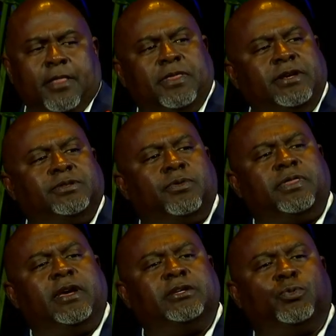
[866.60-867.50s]
These are
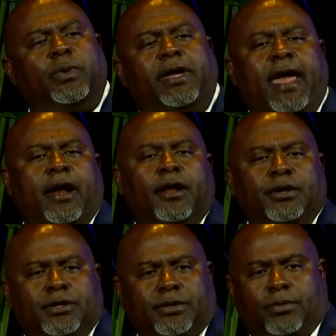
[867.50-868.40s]
things we can
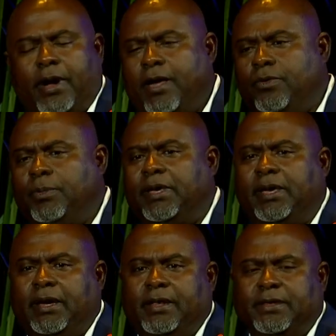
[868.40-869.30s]
undo. Heather
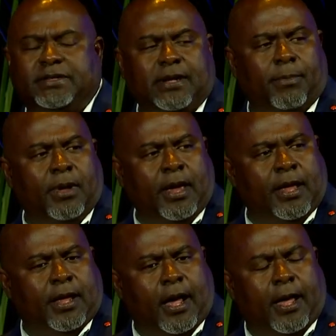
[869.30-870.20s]
McGhee and the Sum,
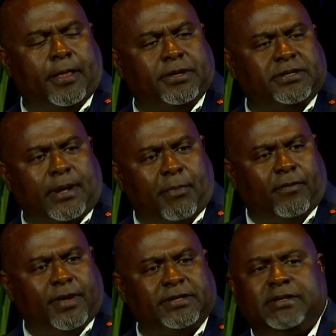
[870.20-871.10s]
uh, the Sum
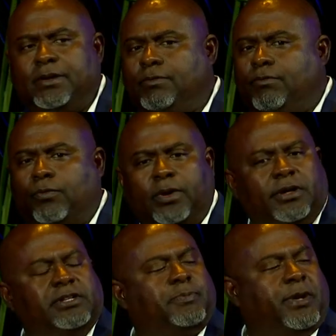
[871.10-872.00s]
of Us
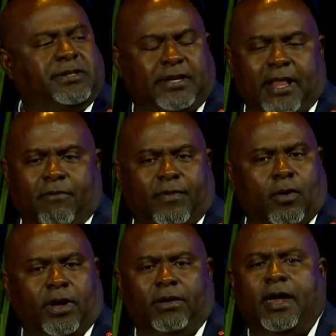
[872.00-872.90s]
really speaks to that
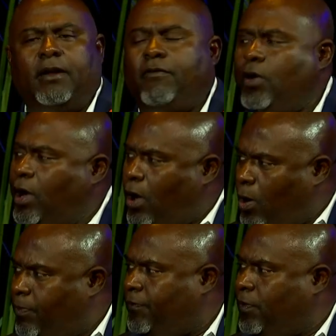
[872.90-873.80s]
very in a very
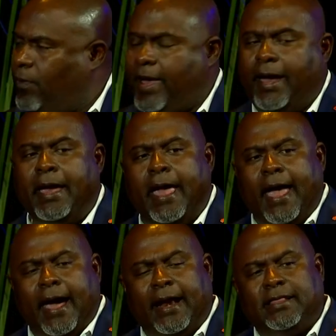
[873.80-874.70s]
hopeful way.
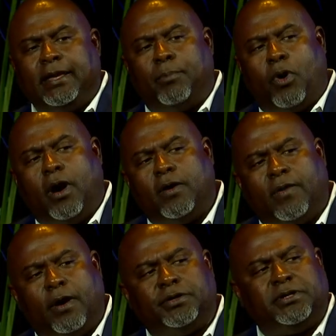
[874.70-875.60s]
And I think part of
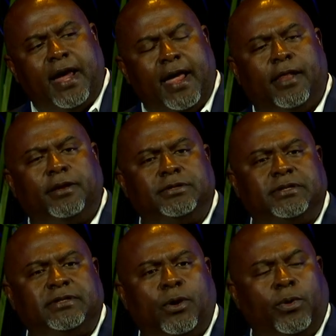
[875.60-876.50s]
our challenge
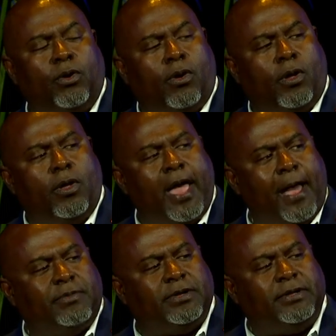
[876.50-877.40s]
is that we all
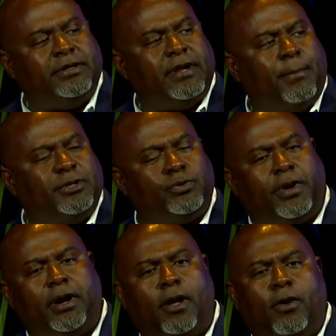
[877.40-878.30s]
have to
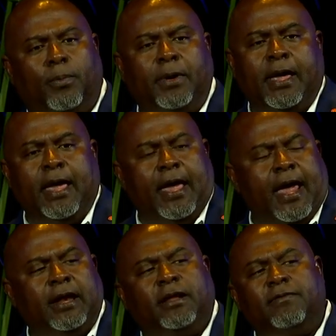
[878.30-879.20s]
demonstrate hope.
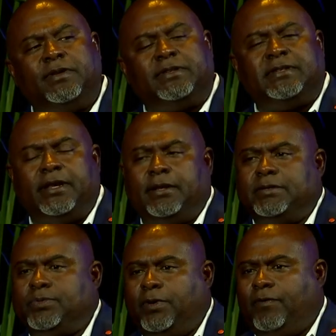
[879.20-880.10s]
In Living
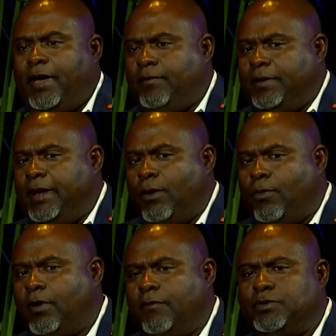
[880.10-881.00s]
Cities, we have a
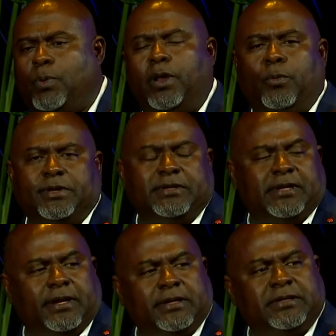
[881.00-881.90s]
network of 21
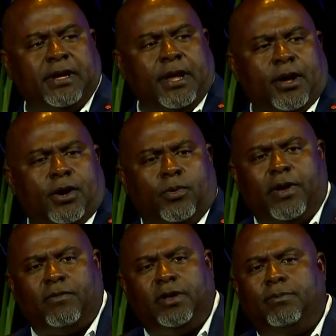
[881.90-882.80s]
cities who
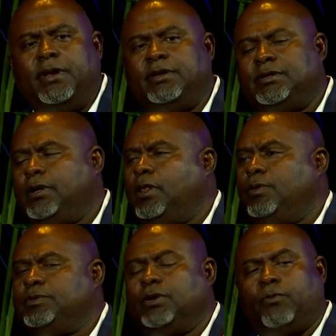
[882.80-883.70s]
have committed to
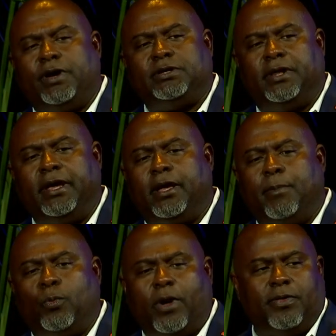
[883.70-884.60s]
closing racial
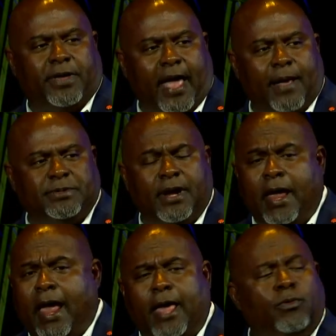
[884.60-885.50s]
income and wealth gaps.
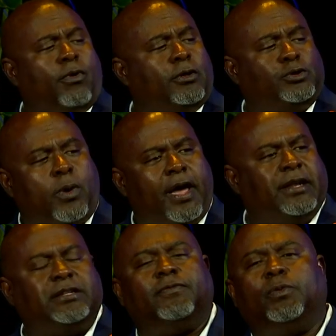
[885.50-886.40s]
And they're all
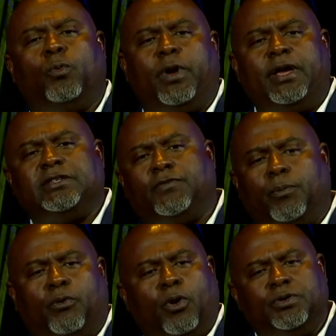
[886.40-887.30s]
trying different ways of
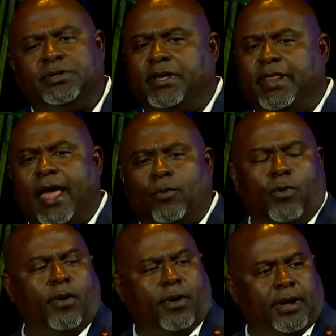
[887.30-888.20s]
approaching that
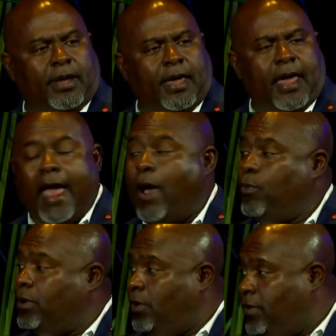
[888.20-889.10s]
work. And
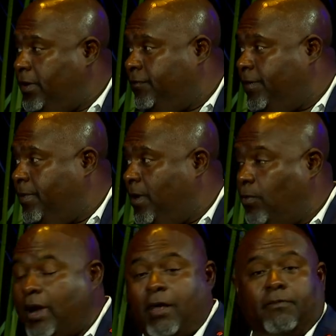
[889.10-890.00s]
we're learning from them.
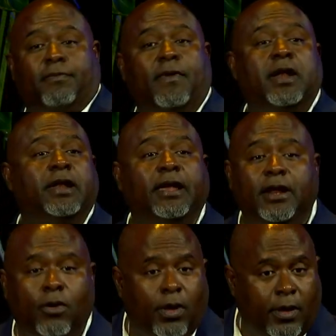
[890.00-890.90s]
We're not funding
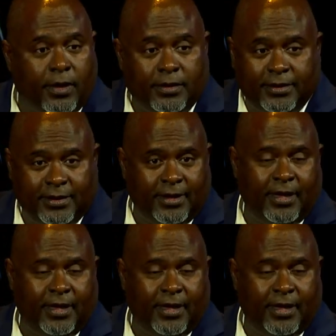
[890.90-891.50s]
it all.